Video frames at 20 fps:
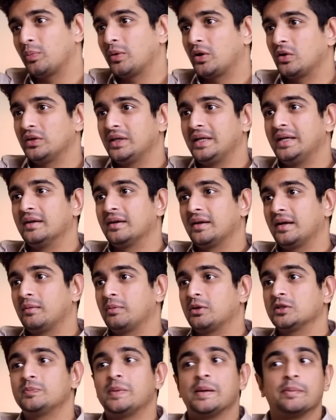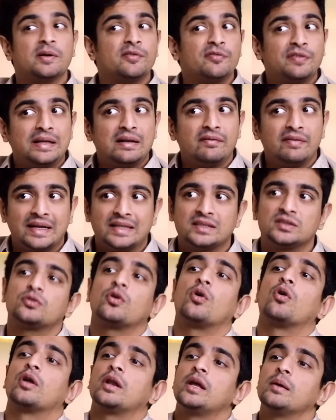topic on the mm. internet because people feel very
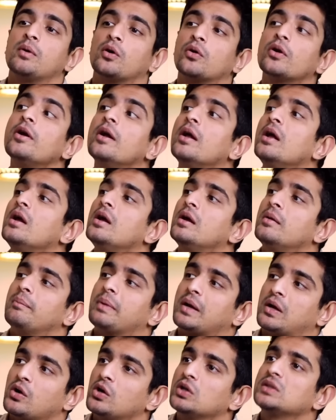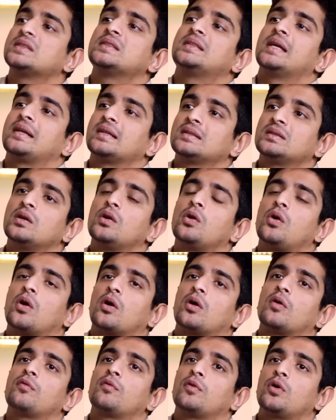strongly about it because there is a
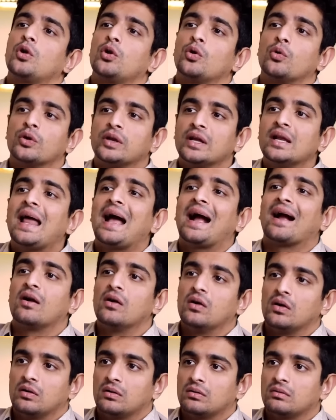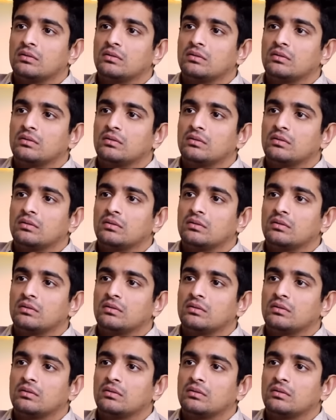lot of colonial anger.